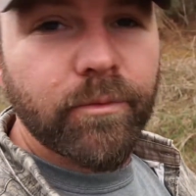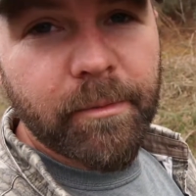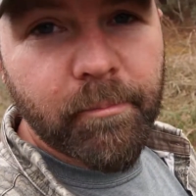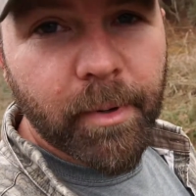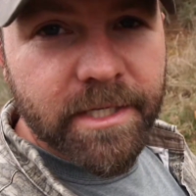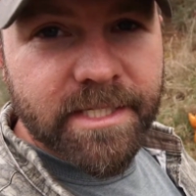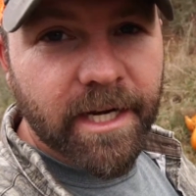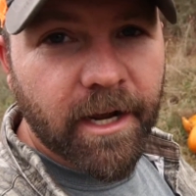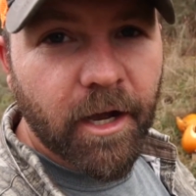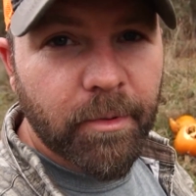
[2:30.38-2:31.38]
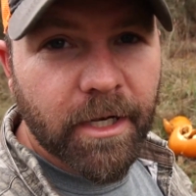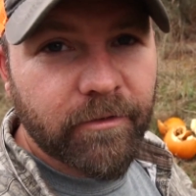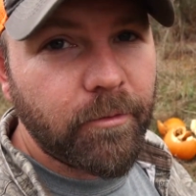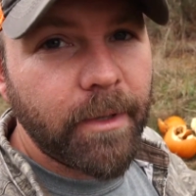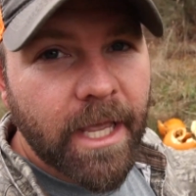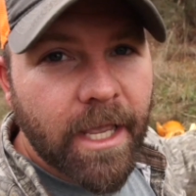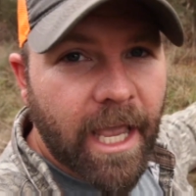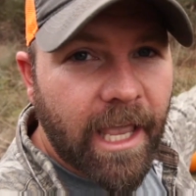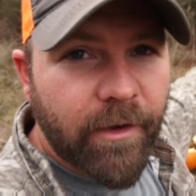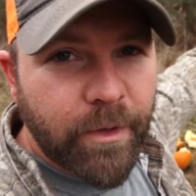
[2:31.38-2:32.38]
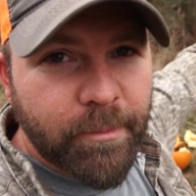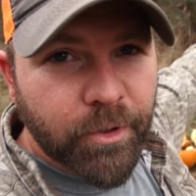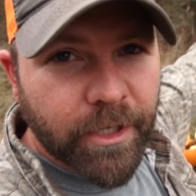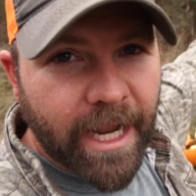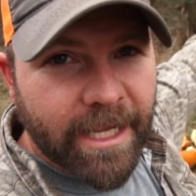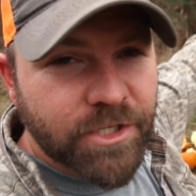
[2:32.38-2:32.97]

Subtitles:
and we busted a couple of them and we put a